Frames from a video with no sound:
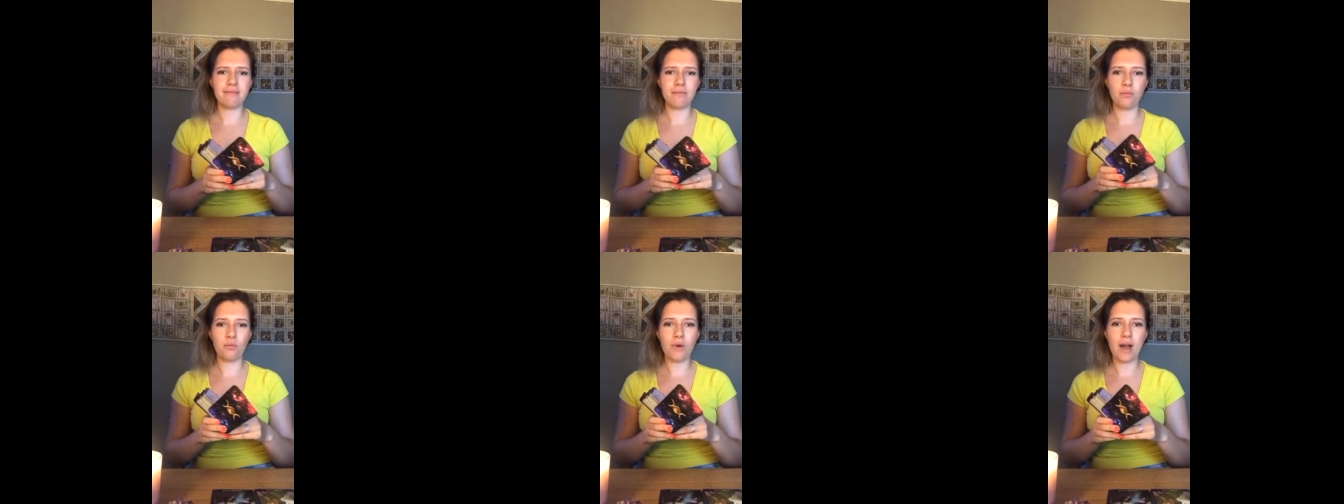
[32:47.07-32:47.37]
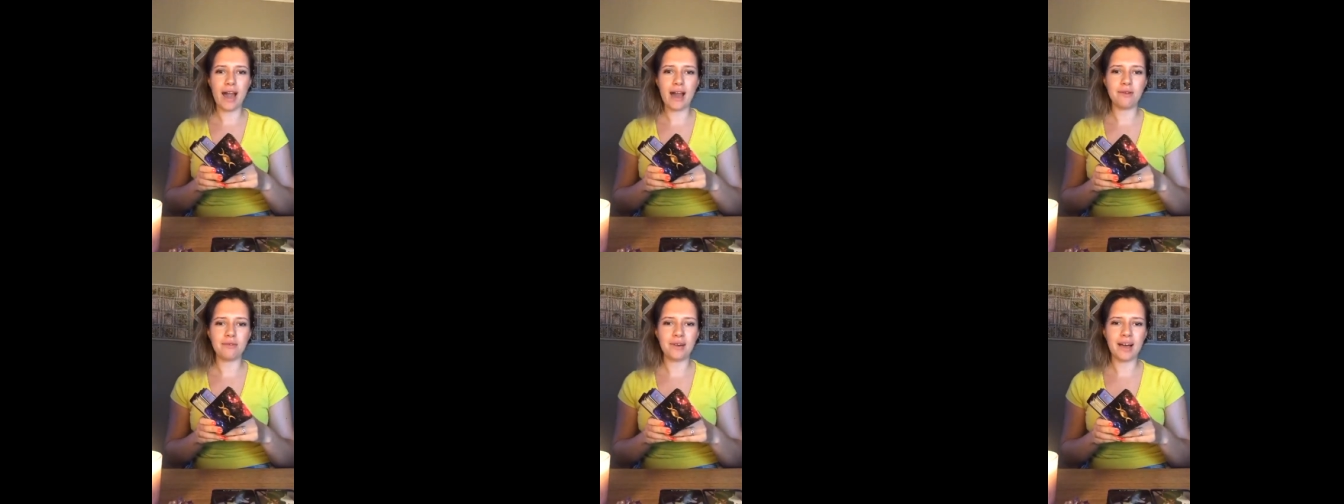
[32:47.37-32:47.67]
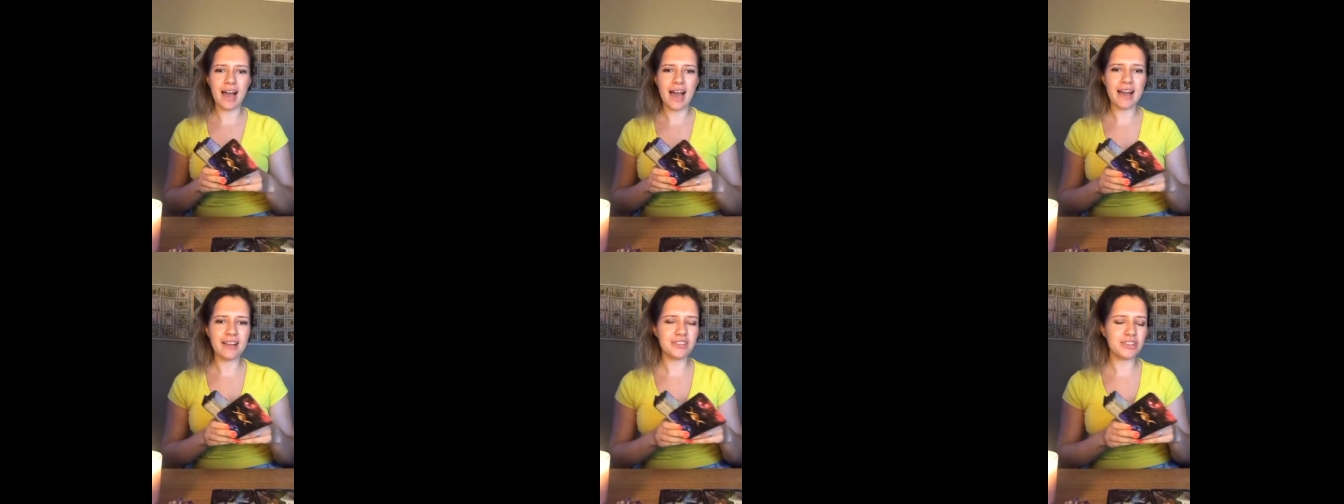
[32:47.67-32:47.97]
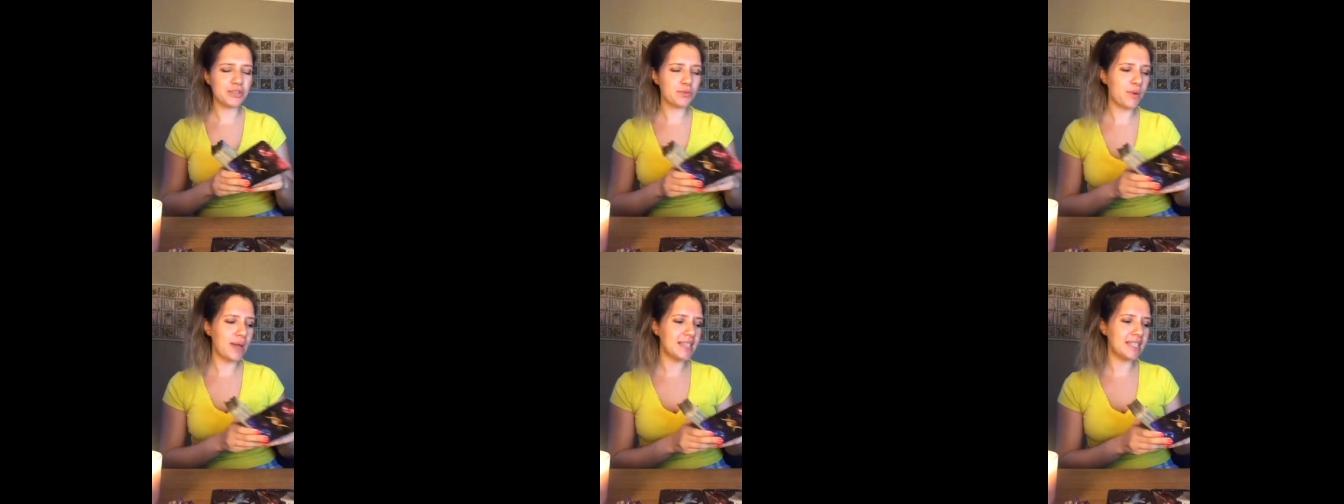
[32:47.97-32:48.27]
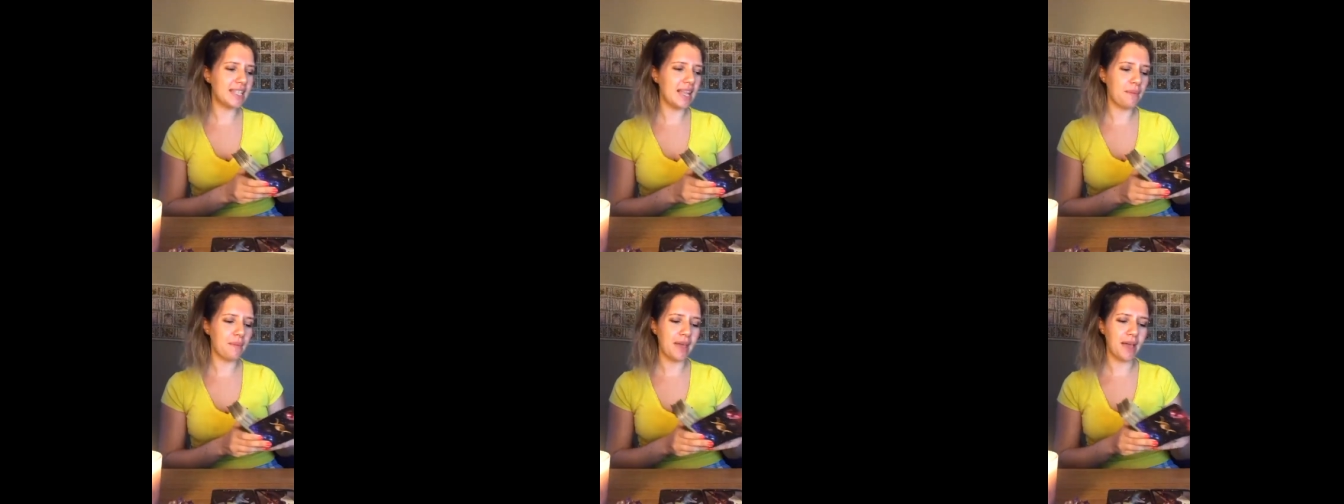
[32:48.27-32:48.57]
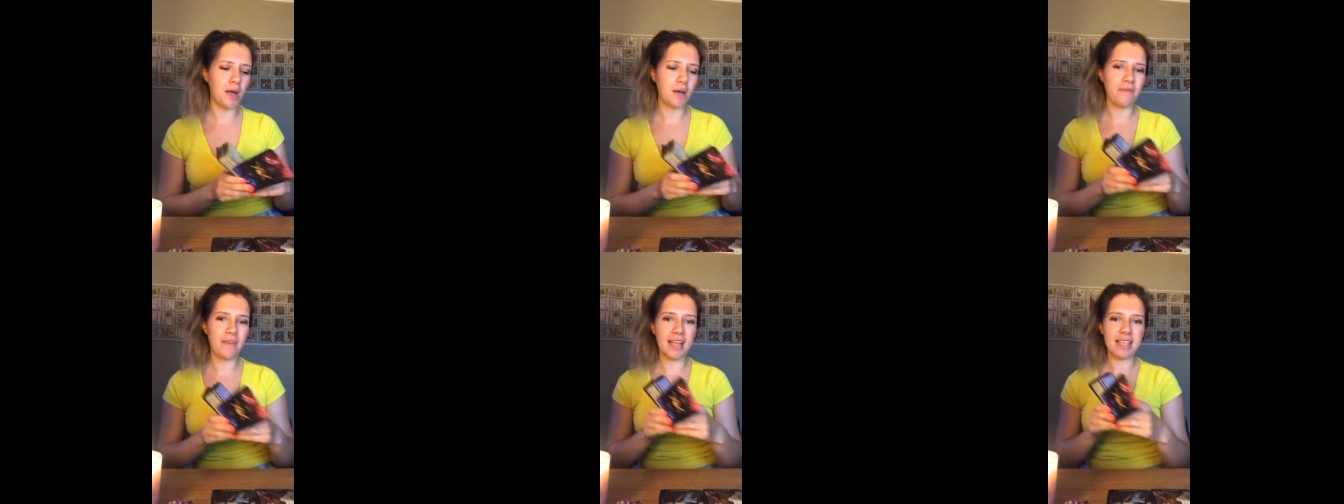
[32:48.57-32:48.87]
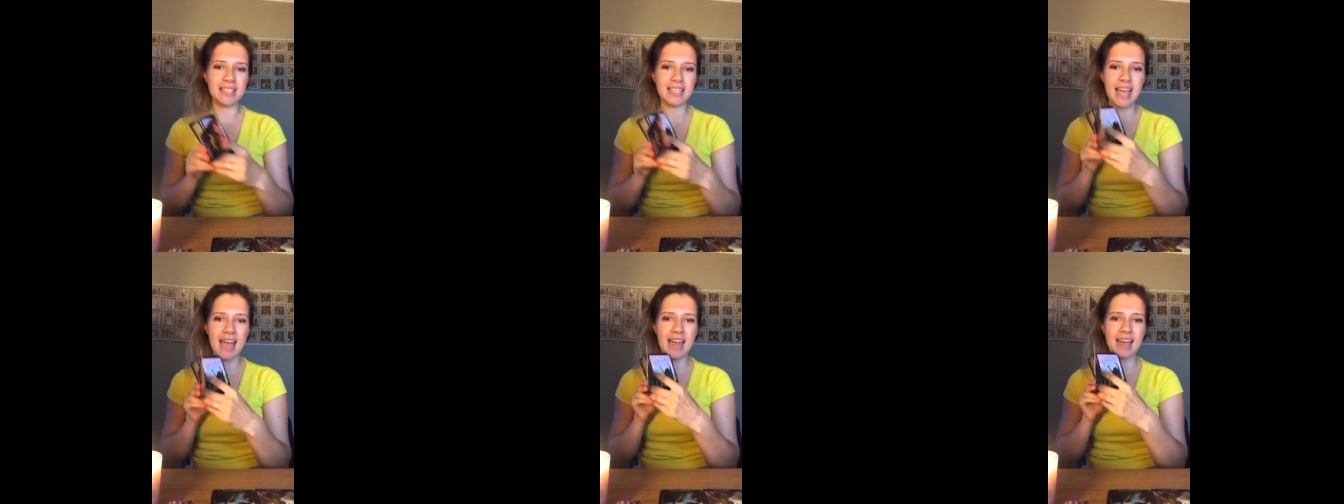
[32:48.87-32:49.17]
Wow, I just went to like pick up
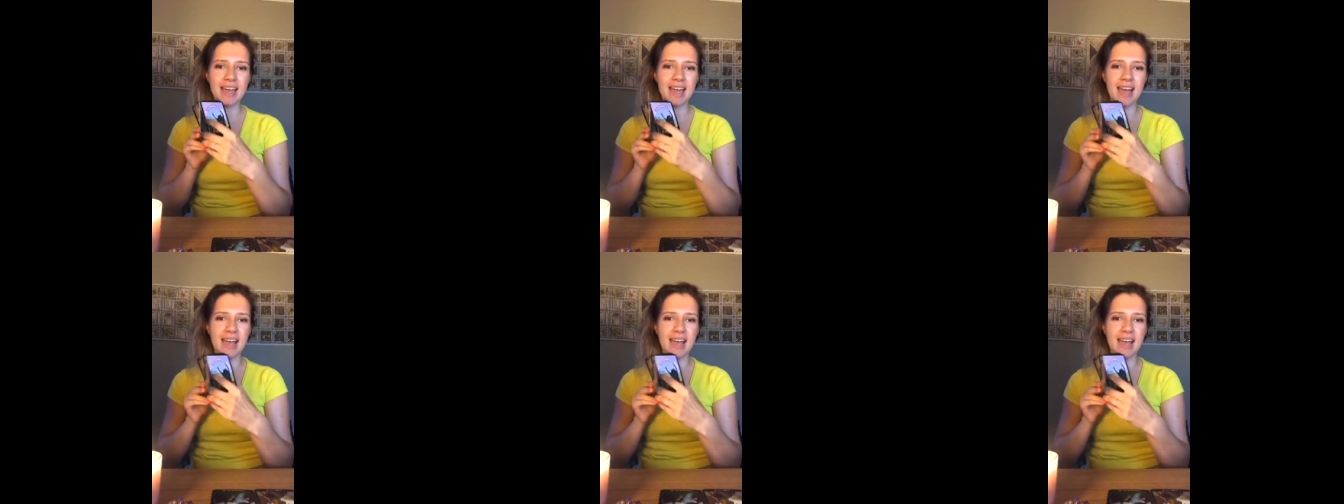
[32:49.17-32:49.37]
that deck